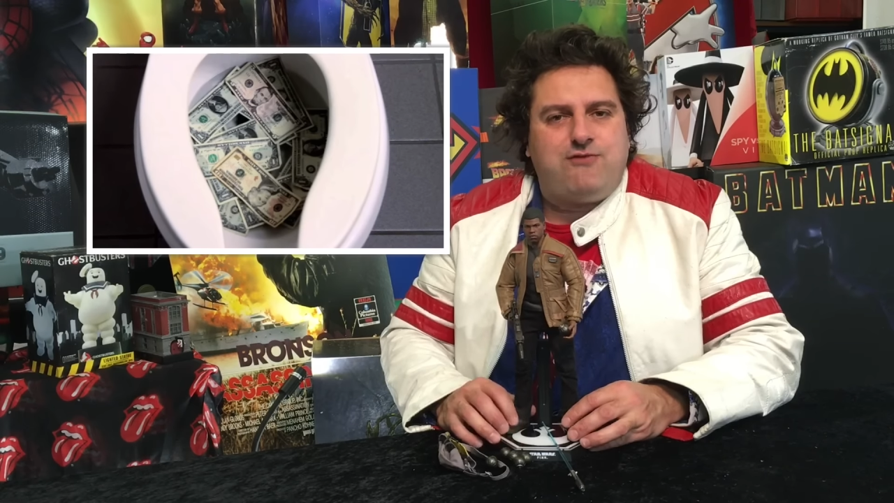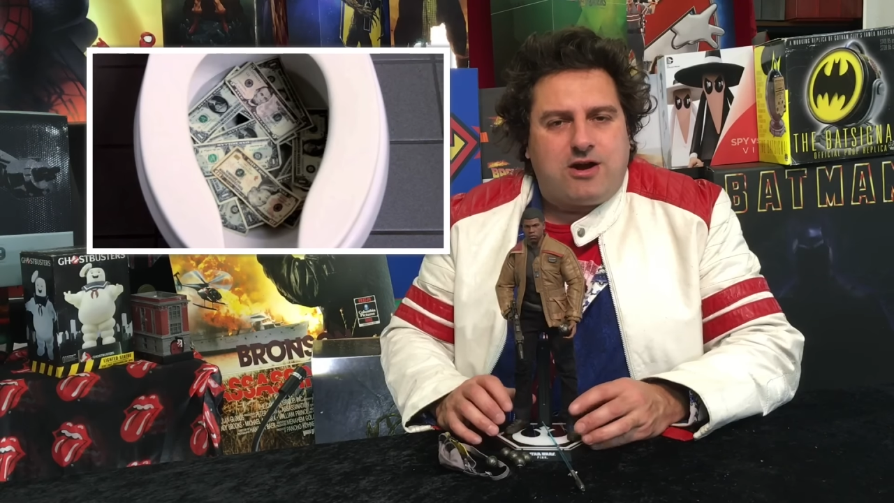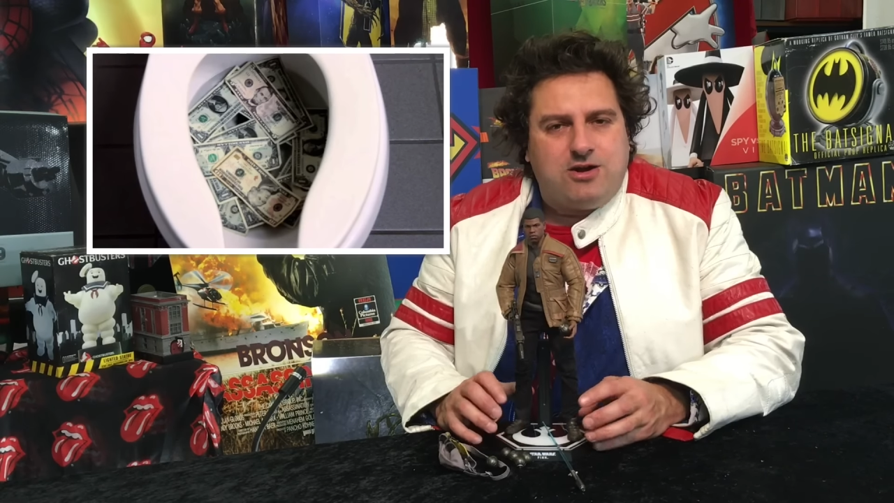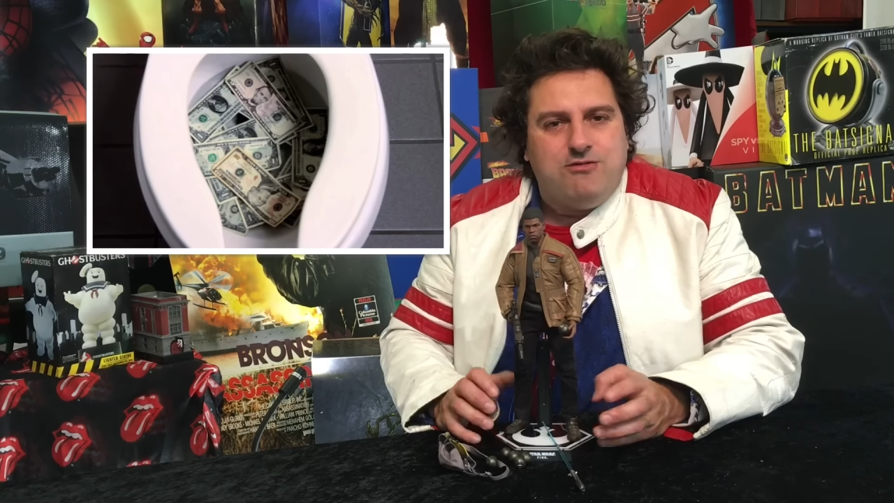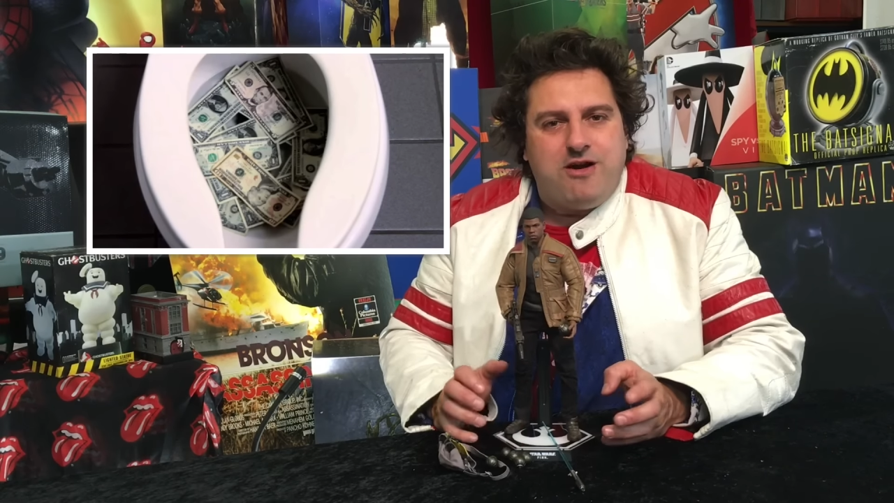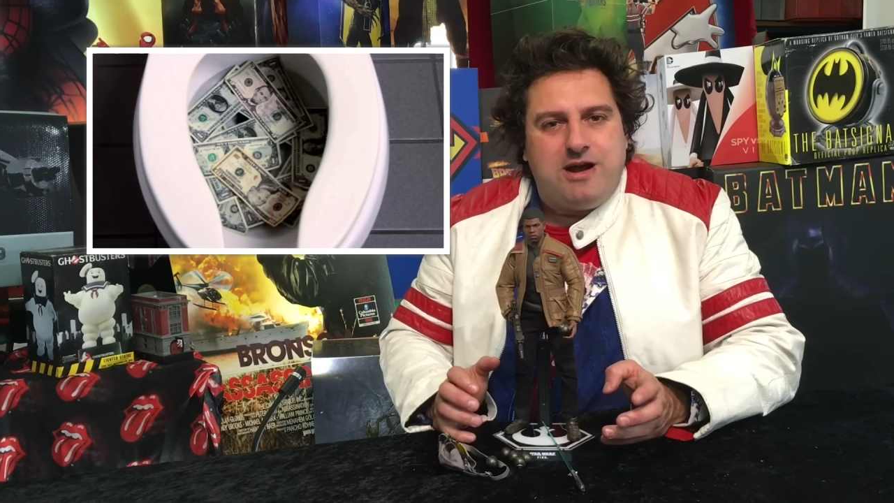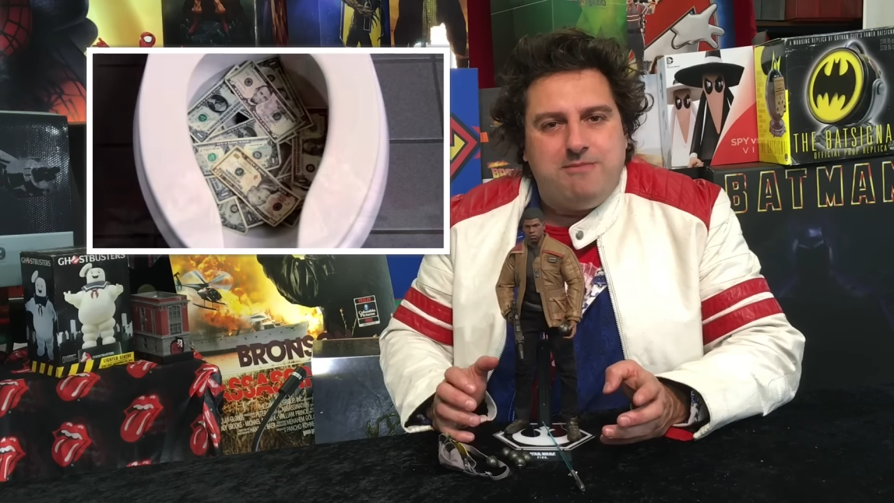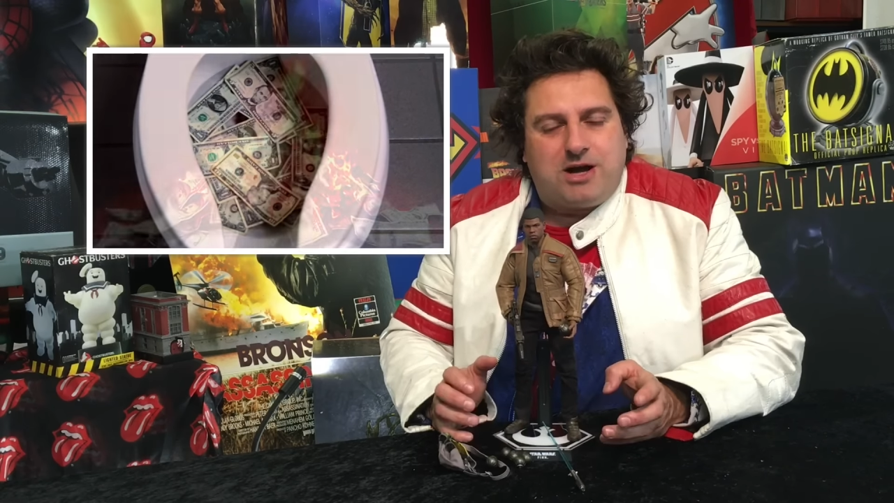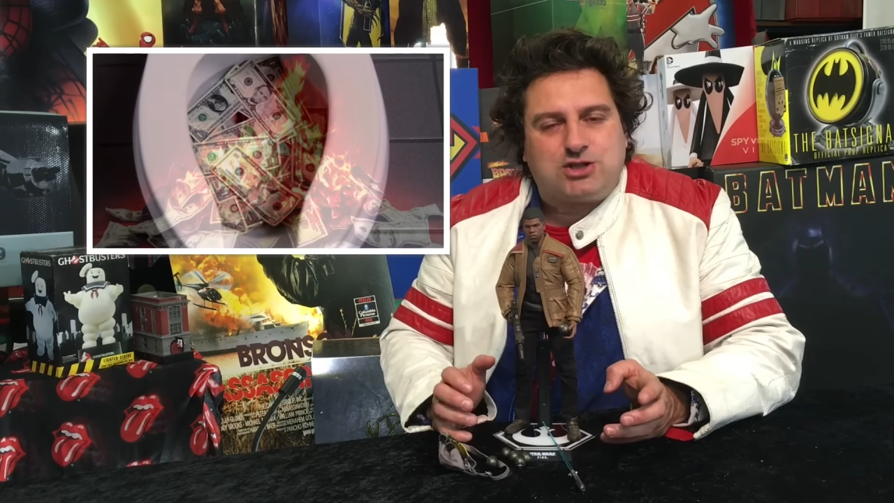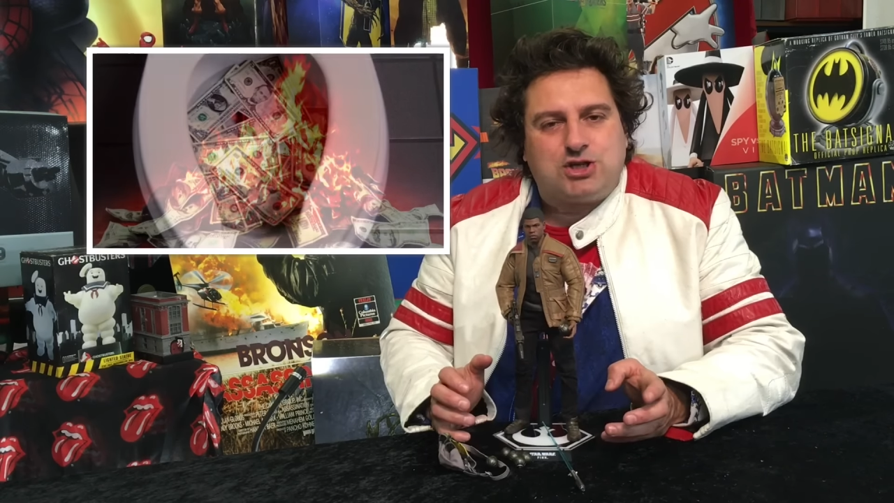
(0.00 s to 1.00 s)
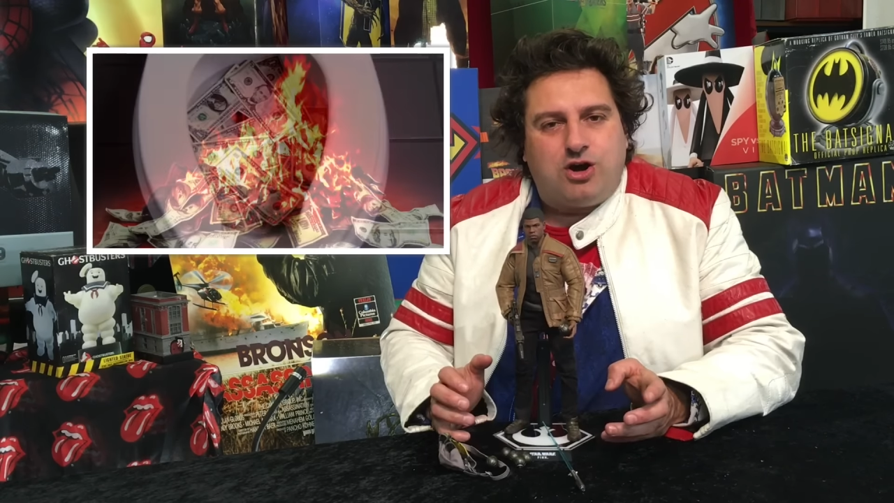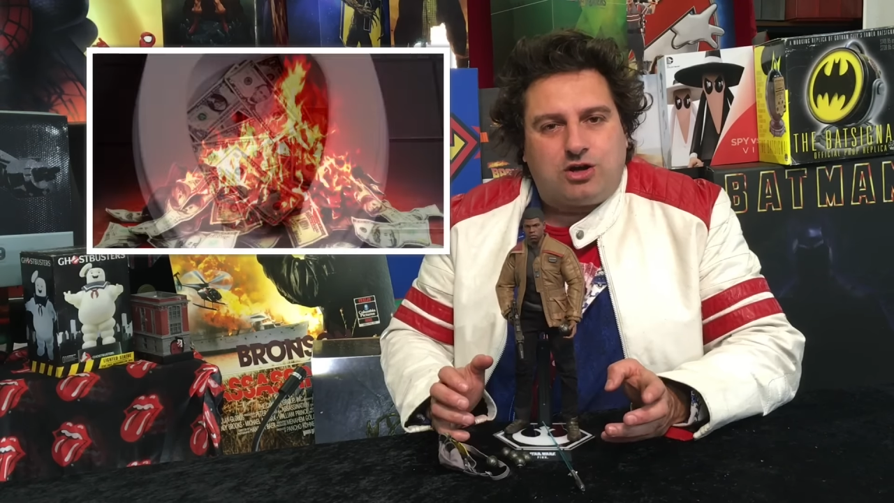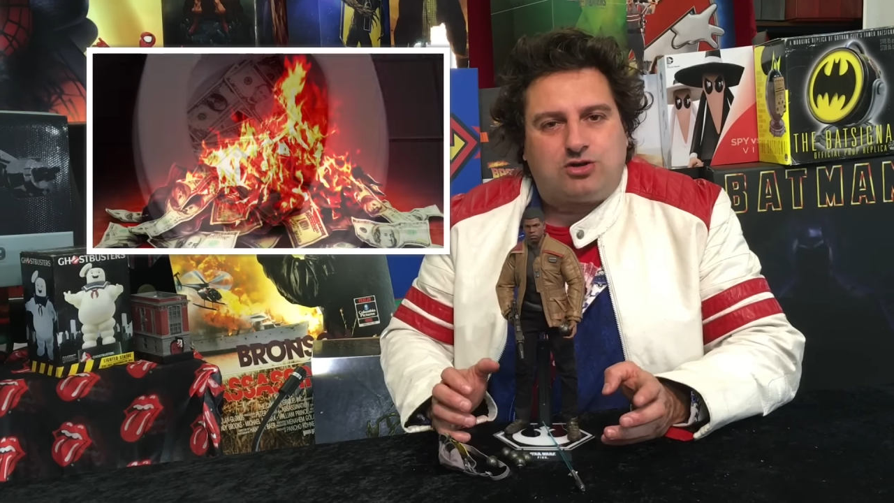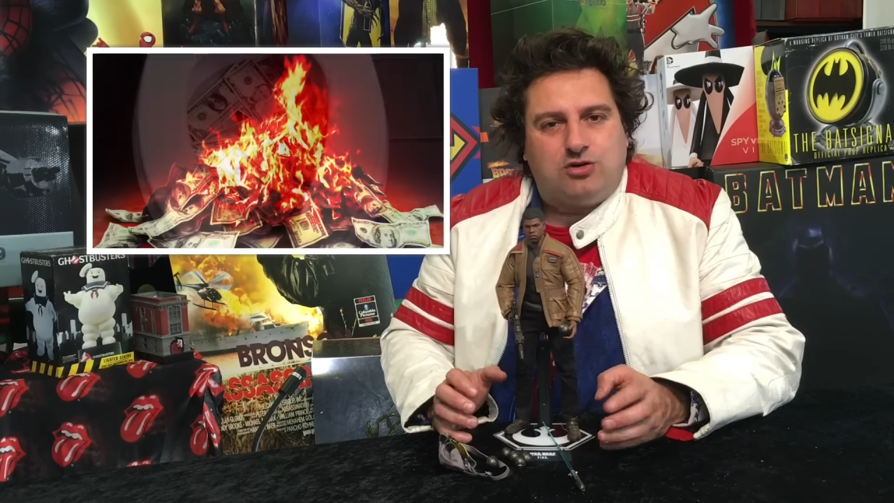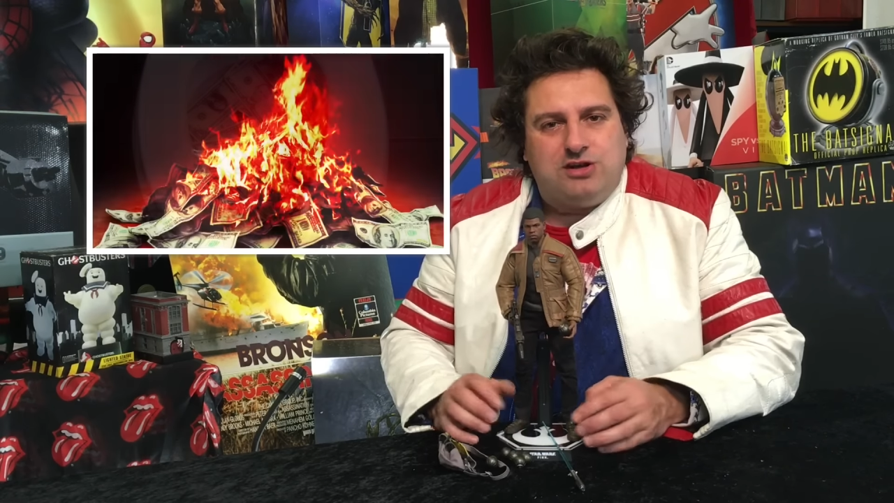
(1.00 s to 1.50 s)
fuck you very much,
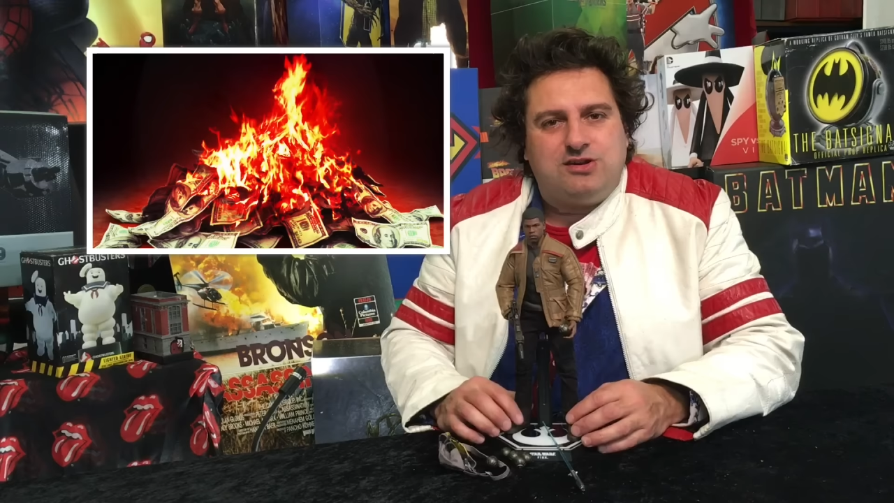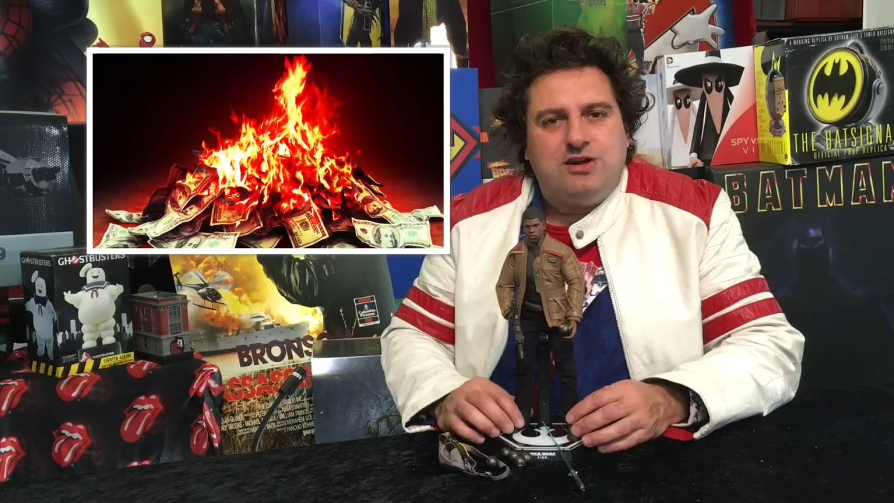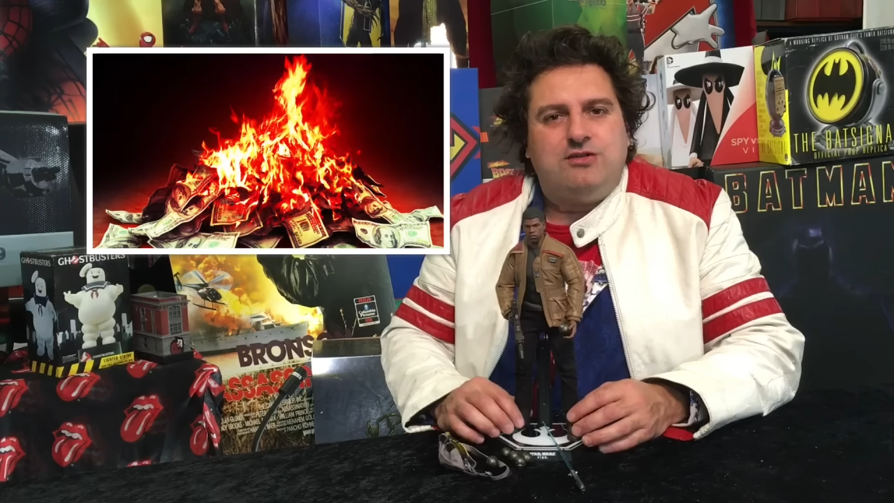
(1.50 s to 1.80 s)
Hot Toys.